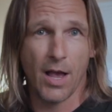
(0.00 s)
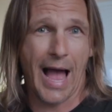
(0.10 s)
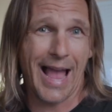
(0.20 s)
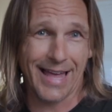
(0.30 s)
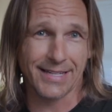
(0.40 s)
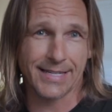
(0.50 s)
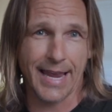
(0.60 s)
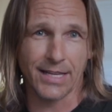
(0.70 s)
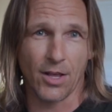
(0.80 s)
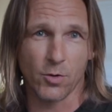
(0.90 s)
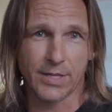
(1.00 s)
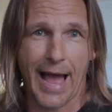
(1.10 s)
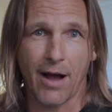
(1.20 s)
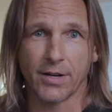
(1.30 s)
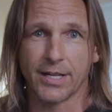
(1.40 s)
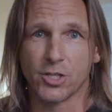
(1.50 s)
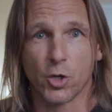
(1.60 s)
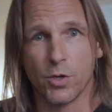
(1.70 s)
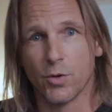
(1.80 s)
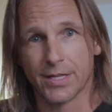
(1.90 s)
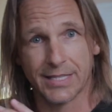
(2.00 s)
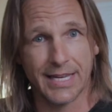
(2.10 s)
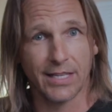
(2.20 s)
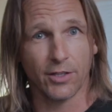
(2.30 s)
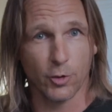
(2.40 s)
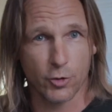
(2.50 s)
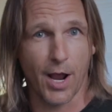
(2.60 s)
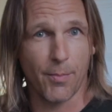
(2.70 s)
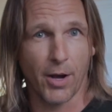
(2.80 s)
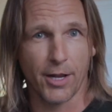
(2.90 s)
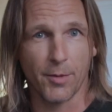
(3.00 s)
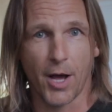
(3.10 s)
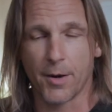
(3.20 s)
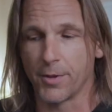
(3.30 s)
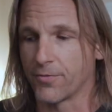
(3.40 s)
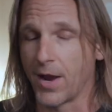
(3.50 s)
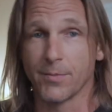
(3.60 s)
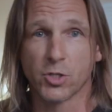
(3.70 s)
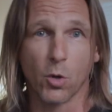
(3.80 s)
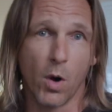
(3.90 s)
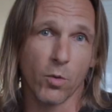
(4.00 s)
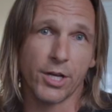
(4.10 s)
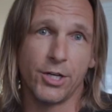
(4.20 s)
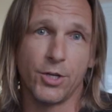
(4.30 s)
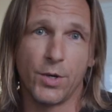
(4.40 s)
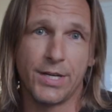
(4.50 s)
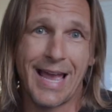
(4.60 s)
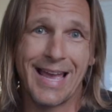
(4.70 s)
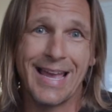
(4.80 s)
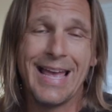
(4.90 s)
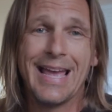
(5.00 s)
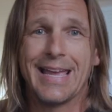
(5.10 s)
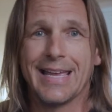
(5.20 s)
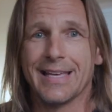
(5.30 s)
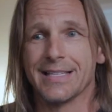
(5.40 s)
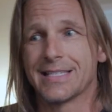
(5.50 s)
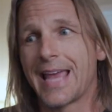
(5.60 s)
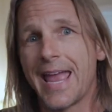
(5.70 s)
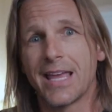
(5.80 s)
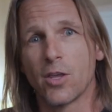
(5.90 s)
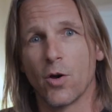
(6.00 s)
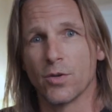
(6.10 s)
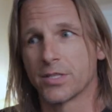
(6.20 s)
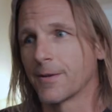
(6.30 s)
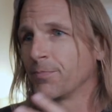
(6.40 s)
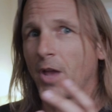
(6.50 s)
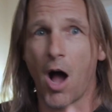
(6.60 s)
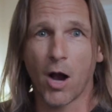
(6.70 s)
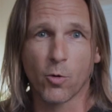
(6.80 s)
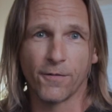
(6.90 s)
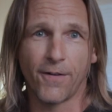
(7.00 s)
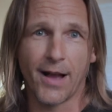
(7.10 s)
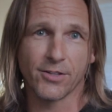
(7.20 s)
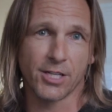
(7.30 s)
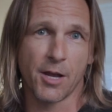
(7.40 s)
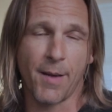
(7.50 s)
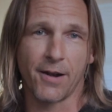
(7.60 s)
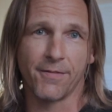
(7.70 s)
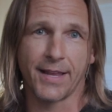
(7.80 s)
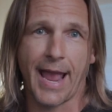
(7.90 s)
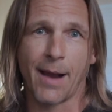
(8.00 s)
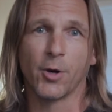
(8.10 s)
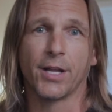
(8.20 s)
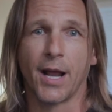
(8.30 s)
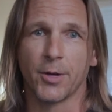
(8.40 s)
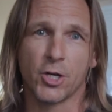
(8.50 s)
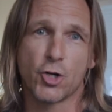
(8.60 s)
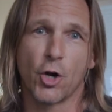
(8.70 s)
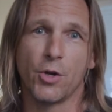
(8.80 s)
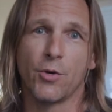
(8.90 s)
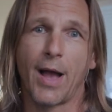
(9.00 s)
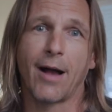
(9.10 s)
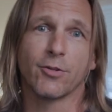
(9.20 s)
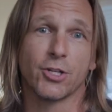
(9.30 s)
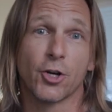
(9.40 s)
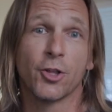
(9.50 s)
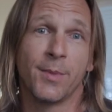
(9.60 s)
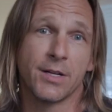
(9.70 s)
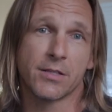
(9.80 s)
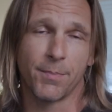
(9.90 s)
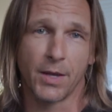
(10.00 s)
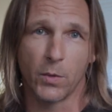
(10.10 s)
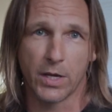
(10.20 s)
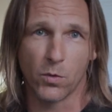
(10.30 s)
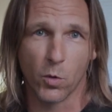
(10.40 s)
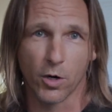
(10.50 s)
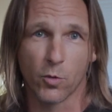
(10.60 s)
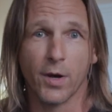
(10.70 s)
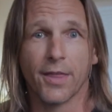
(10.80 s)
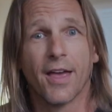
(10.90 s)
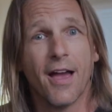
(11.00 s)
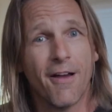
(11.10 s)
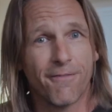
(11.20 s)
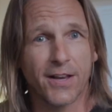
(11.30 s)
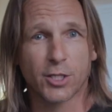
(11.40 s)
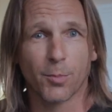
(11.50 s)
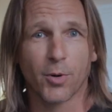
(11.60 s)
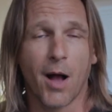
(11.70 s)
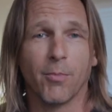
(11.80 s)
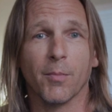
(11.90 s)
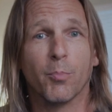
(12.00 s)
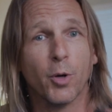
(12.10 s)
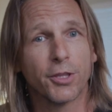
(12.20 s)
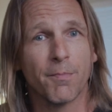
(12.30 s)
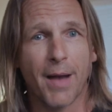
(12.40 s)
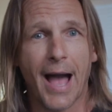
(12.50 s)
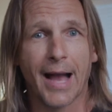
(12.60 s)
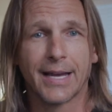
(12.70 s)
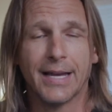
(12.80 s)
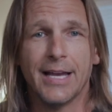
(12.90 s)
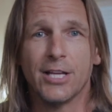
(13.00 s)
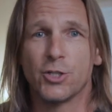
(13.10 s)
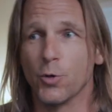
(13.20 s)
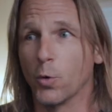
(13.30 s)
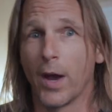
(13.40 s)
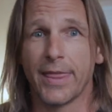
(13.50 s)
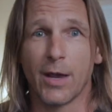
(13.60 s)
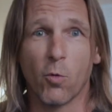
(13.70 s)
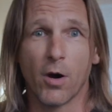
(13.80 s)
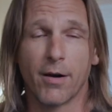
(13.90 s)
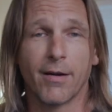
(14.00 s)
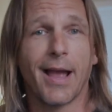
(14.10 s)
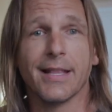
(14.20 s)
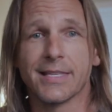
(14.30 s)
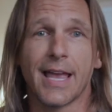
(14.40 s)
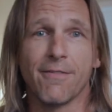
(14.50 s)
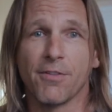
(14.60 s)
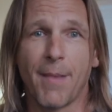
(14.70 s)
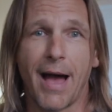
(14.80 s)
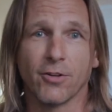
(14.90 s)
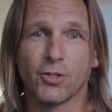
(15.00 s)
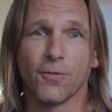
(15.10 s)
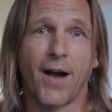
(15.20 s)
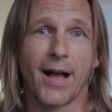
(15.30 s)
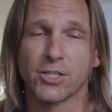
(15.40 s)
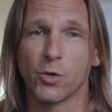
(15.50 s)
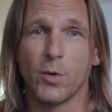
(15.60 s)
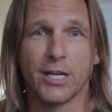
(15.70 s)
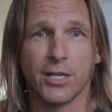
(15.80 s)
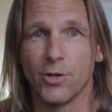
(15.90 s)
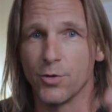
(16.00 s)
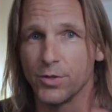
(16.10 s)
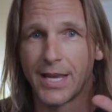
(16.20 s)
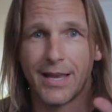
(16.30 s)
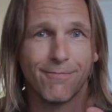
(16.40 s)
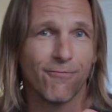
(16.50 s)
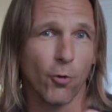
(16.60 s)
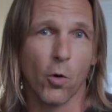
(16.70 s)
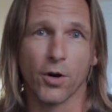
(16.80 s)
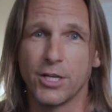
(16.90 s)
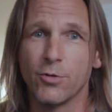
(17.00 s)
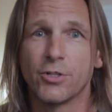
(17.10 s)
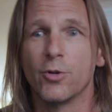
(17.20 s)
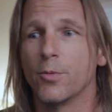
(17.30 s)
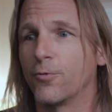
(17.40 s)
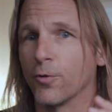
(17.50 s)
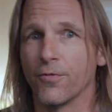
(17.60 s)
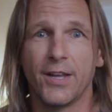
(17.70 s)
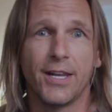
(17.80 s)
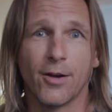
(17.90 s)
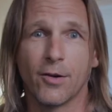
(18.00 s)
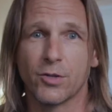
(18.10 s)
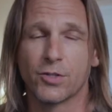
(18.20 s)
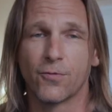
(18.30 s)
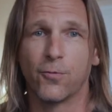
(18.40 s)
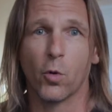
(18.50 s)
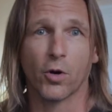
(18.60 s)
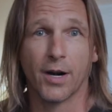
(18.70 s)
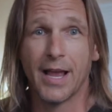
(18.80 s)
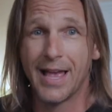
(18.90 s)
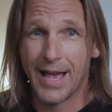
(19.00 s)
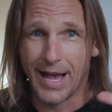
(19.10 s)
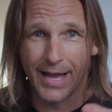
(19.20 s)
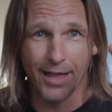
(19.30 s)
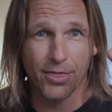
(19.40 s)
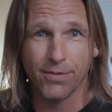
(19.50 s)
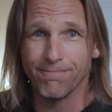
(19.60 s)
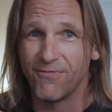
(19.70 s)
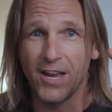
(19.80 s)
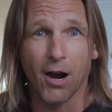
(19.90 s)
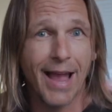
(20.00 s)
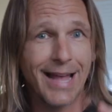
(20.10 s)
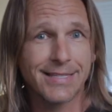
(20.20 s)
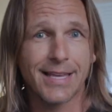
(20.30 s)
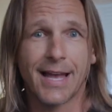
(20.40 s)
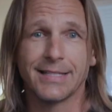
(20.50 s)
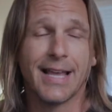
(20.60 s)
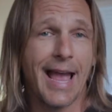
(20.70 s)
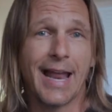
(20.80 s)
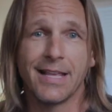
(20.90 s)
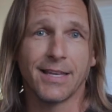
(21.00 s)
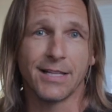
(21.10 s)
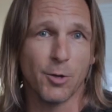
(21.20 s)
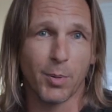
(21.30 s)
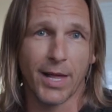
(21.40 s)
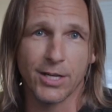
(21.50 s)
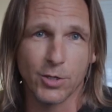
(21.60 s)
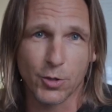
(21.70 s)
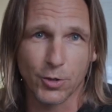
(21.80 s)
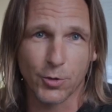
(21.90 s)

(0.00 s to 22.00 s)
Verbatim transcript: I hadn't taken those out. And so you can see the little tripod at the bottom of the frame. So what we're gonna do today is take those awkward files that come out of the camera and I'm gonna show you how to turn them into something we can work with, fix the problem, put them back to the way they were and save them out to files that we can use for YouTube, for videos, for uh, VR headset, anything that you plan to use through